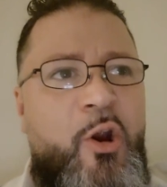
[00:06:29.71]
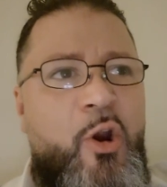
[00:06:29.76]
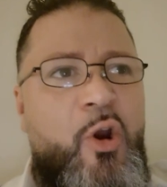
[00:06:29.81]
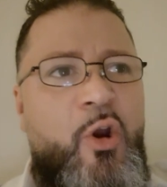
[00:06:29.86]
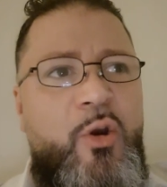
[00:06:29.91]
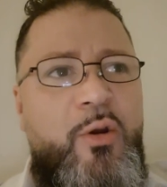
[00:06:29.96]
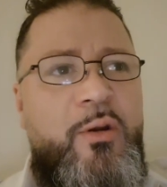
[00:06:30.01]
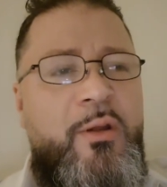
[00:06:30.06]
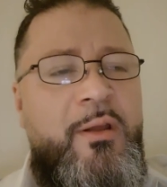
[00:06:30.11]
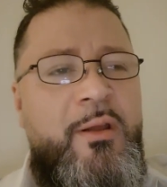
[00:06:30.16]
of
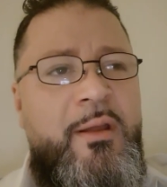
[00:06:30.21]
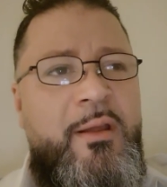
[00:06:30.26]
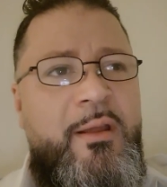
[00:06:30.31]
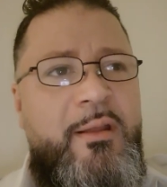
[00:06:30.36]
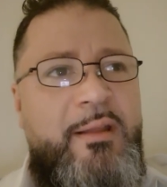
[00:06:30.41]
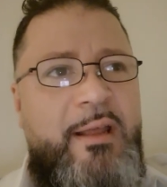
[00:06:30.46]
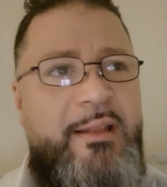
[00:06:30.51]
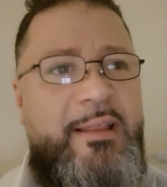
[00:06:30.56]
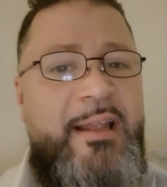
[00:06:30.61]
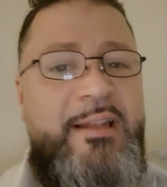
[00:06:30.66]
hurt
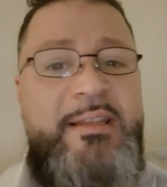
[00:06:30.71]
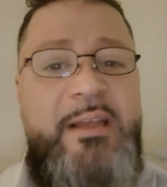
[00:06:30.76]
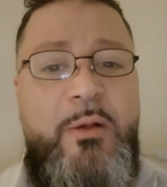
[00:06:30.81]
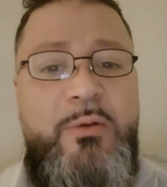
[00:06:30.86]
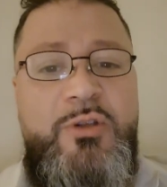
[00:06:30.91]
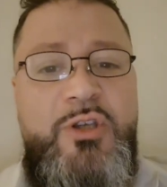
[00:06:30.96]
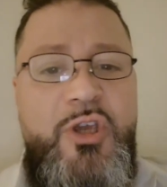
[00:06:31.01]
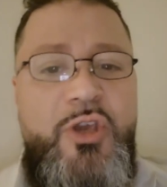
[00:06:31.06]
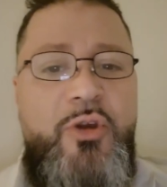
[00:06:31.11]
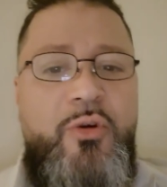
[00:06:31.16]
that they
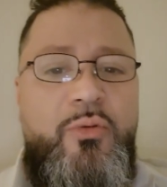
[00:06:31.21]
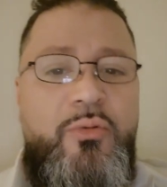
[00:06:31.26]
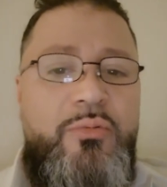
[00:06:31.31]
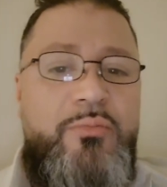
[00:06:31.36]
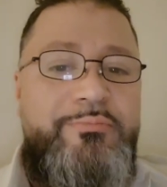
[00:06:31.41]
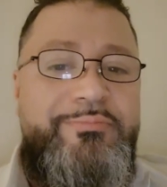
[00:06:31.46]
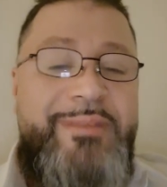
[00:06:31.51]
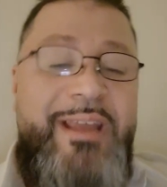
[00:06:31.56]
dealt to you.